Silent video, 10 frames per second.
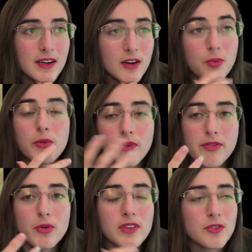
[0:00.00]
We
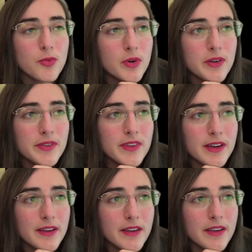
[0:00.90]
thought it was
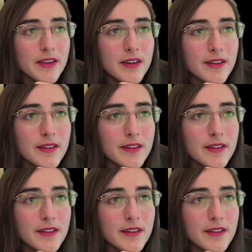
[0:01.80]
a